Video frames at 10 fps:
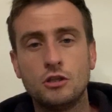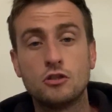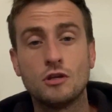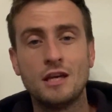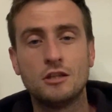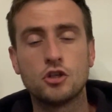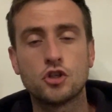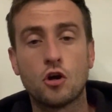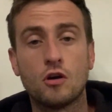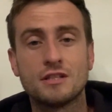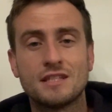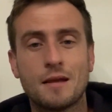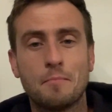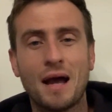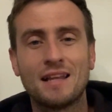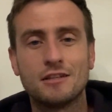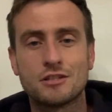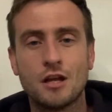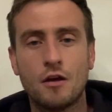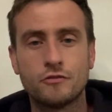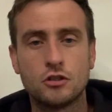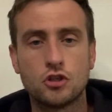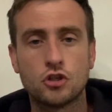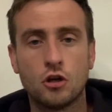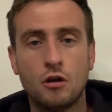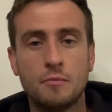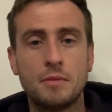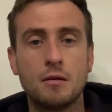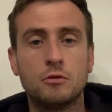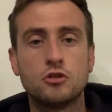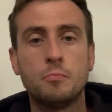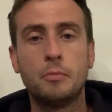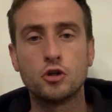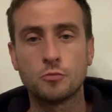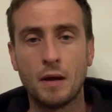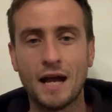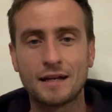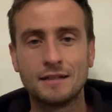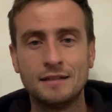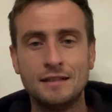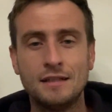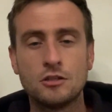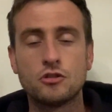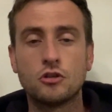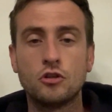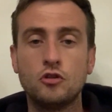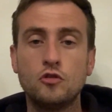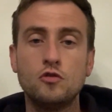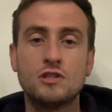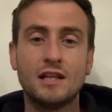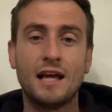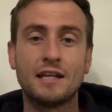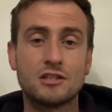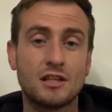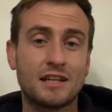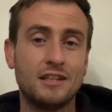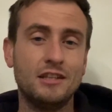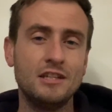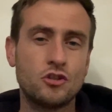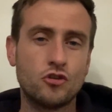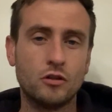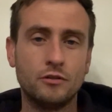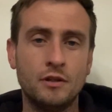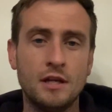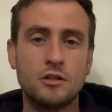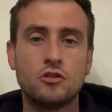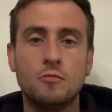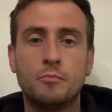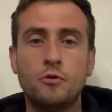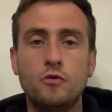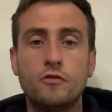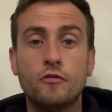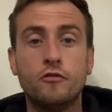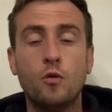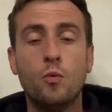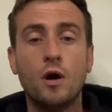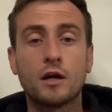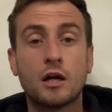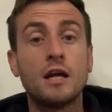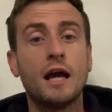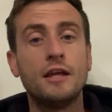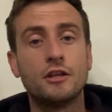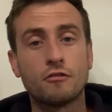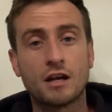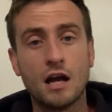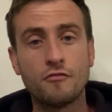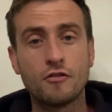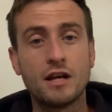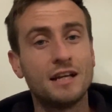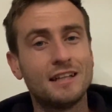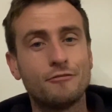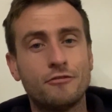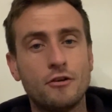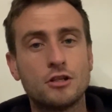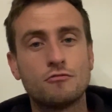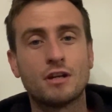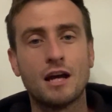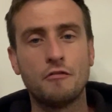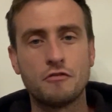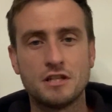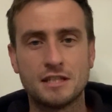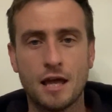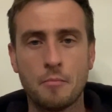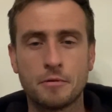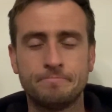need to hit the shot and stay balanced after the shot and be able to push back. So you can use the ladders like in this drill to improve your footwork in the recovery and that first recovery step.